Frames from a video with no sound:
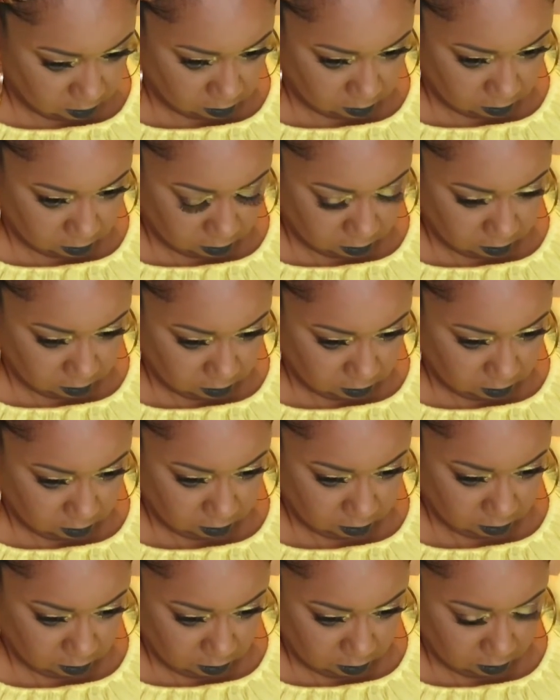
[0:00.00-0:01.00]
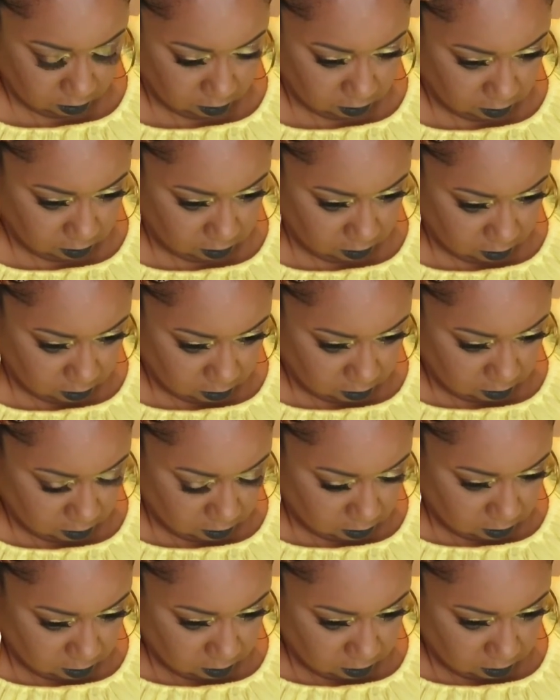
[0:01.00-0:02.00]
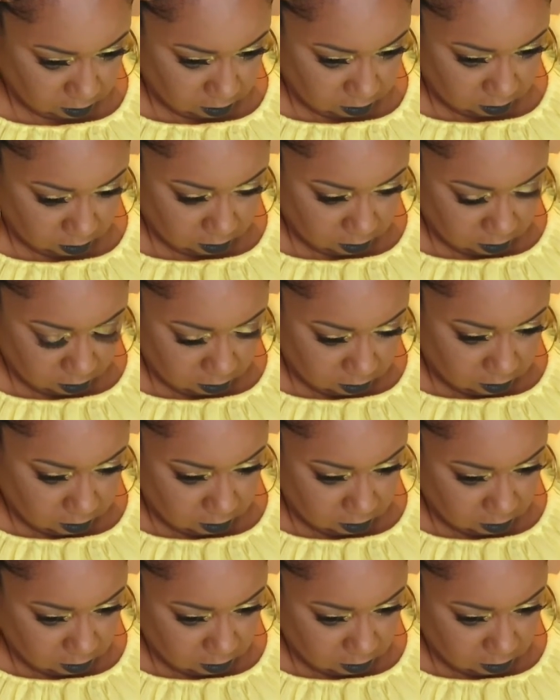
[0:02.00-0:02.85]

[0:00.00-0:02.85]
No one is speaking in this clip.